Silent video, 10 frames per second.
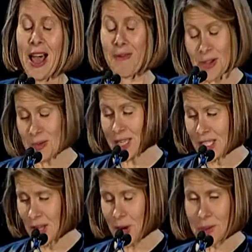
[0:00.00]
A few weeks
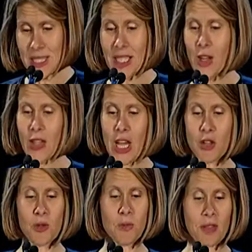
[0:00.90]
ago, I was sitting on the
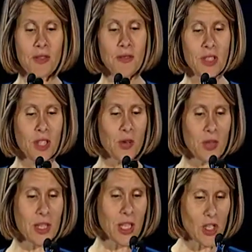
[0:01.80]
couch with my
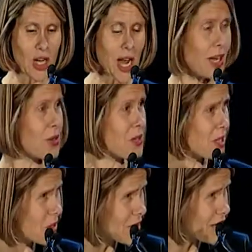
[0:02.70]
15-year-old son, Jack, who's
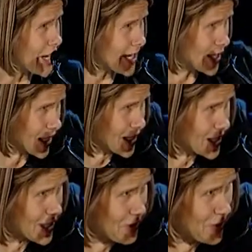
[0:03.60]
here tonight, and I can
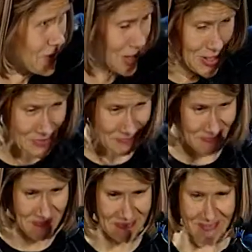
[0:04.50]
see him over there,
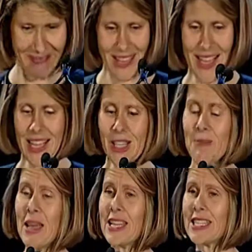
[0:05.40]

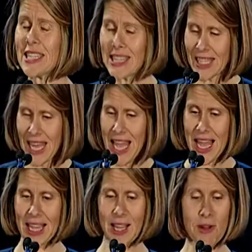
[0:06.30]
lamenting the
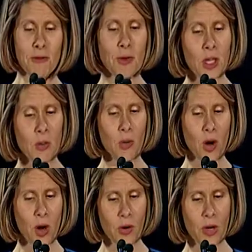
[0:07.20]
lack of real
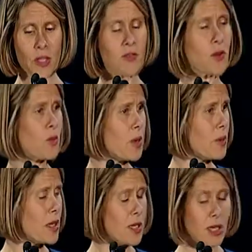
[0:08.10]
progress for
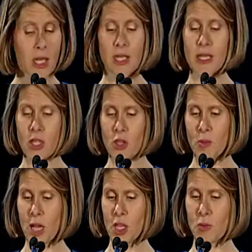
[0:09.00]
women in senior
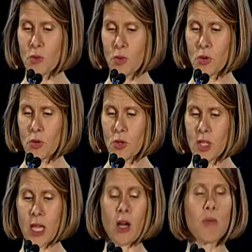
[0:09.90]
management roles
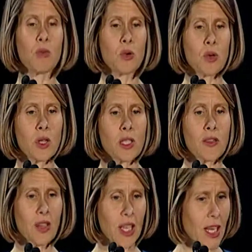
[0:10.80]
and on boards
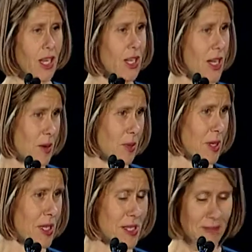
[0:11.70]
of Canadian
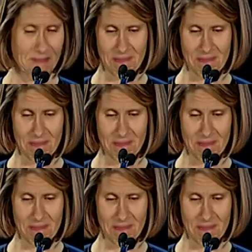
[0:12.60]
companies.